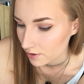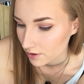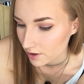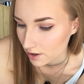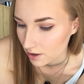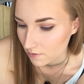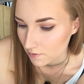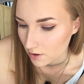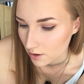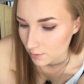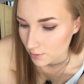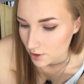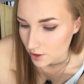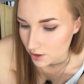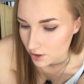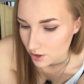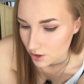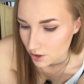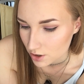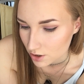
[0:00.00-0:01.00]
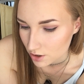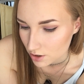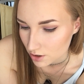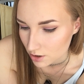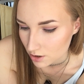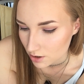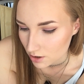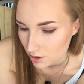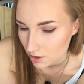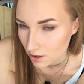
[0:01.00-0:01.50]
Thank you very much.
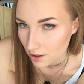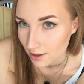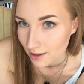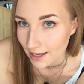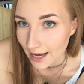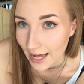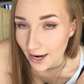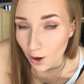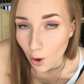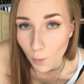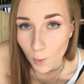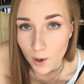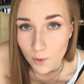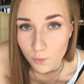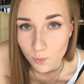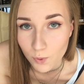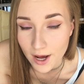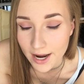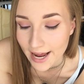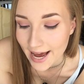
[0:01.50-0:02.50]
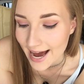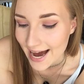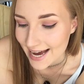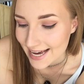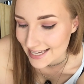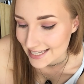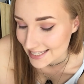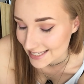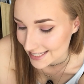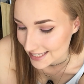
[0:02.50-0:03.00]
I don't want red
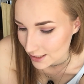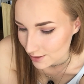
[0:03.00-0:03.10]
eyes.